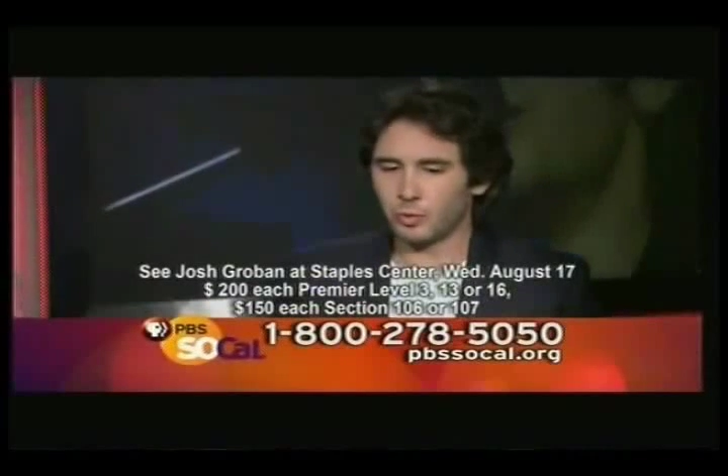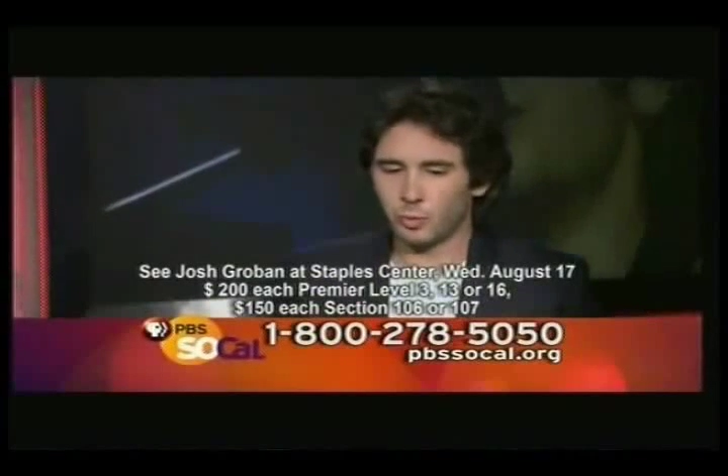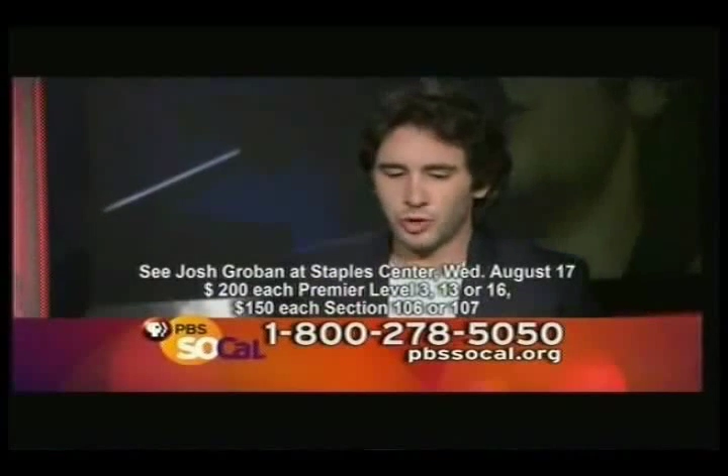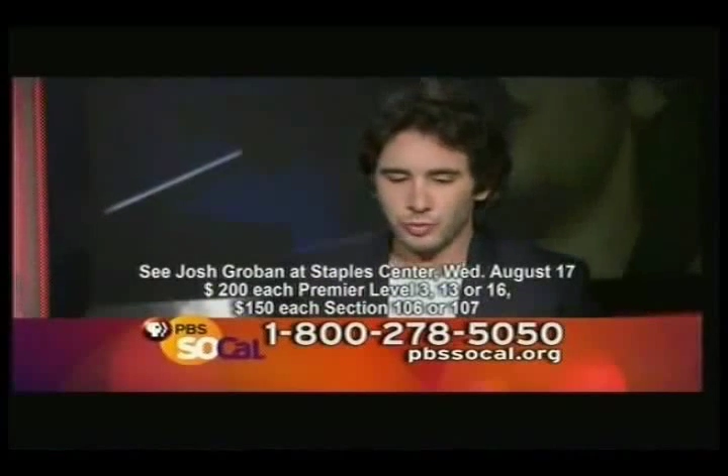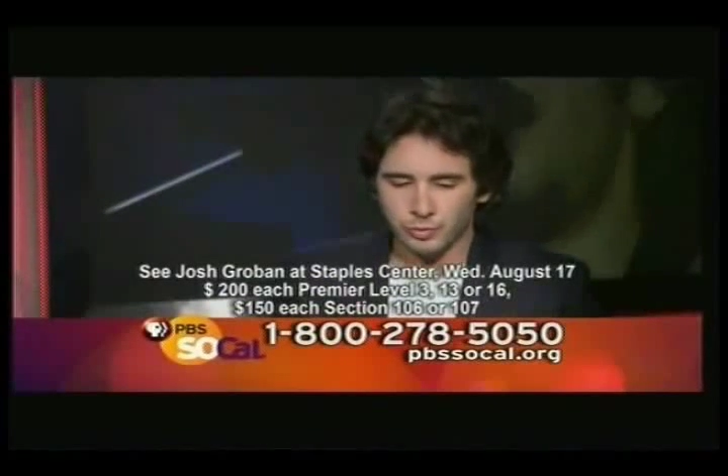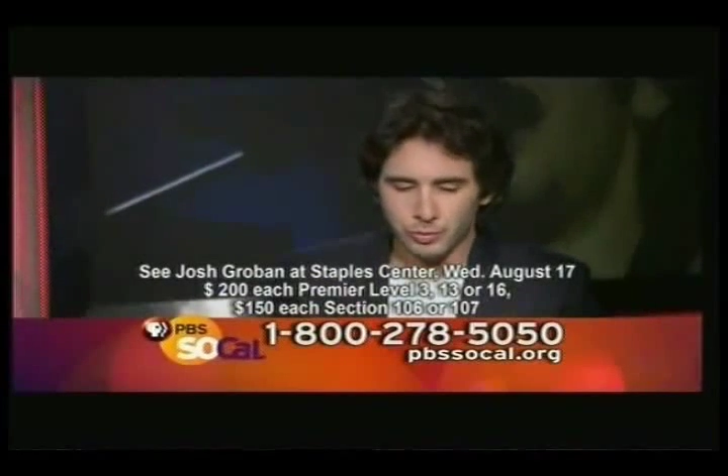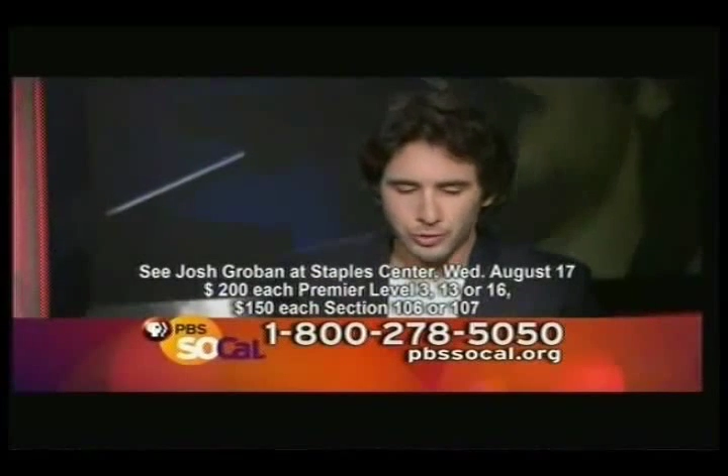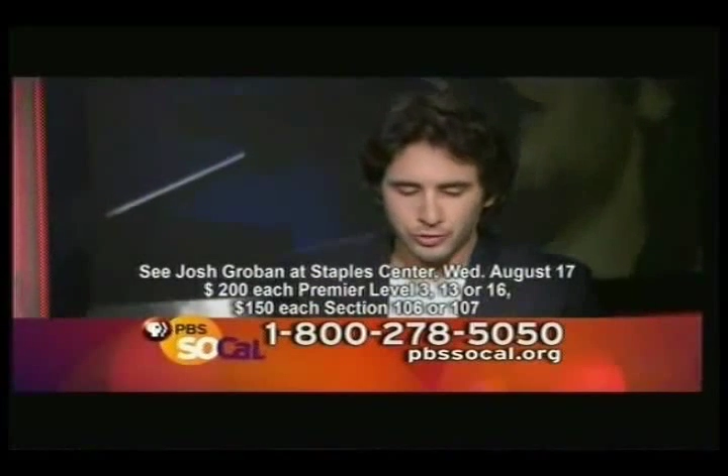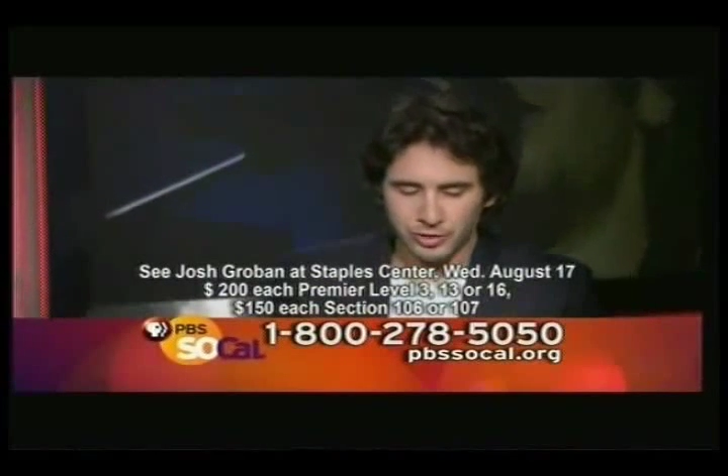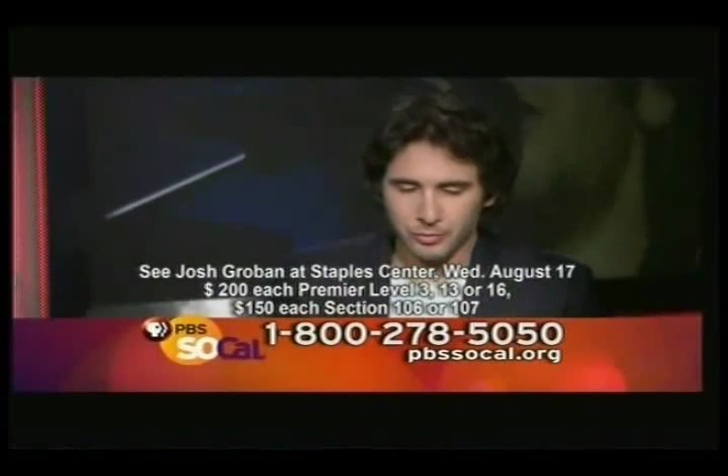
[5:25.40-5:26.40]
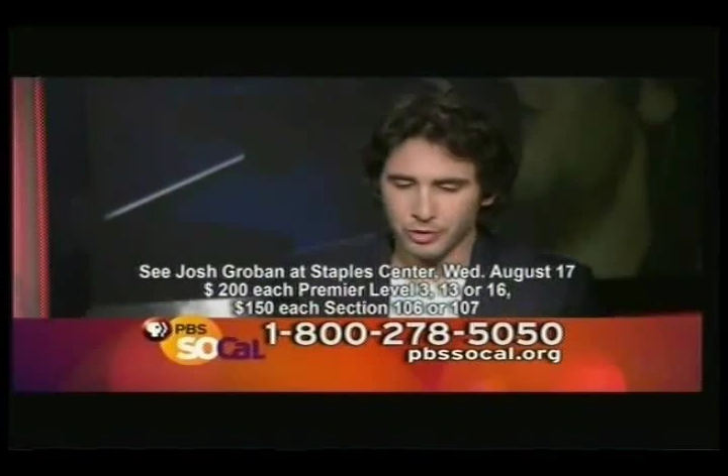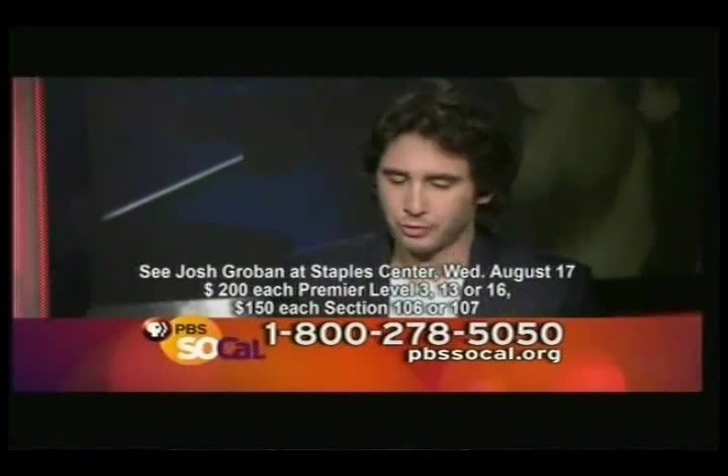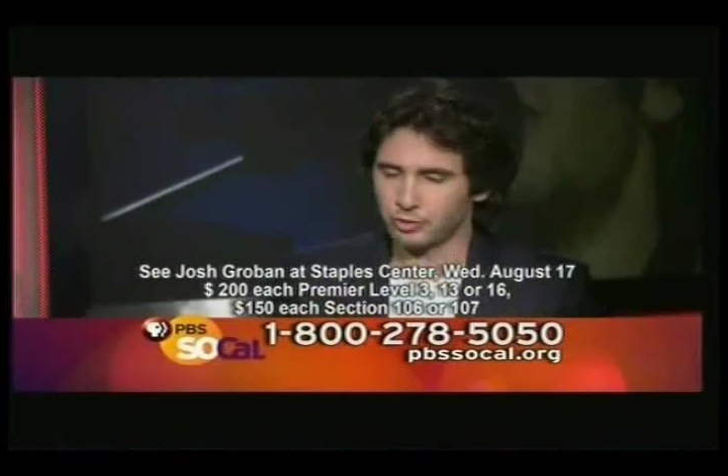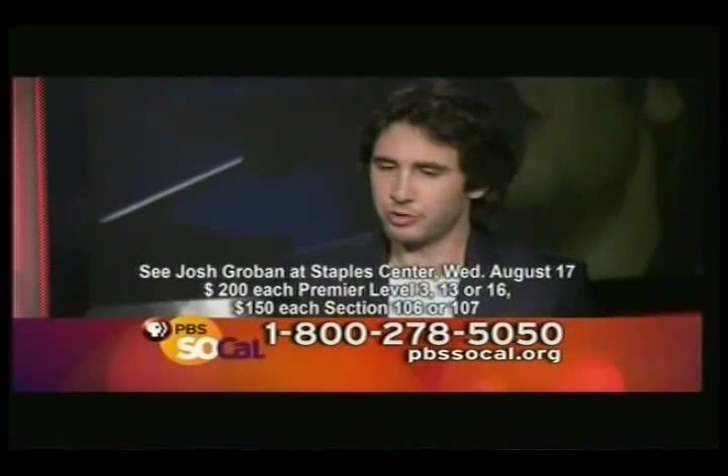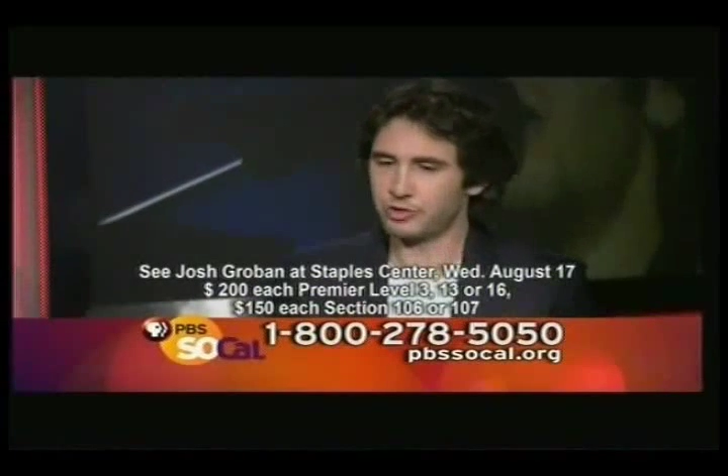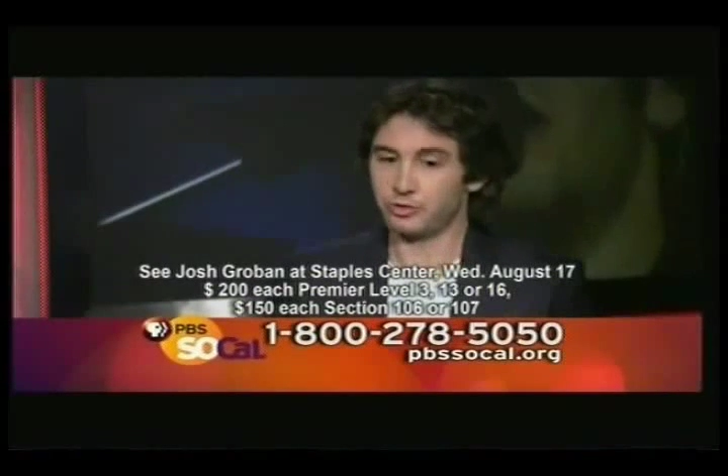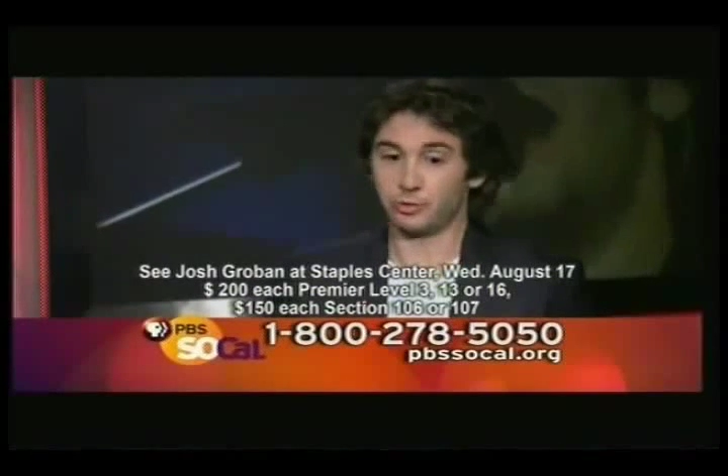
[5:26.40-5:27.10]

I did. I worked with a wonderful producer named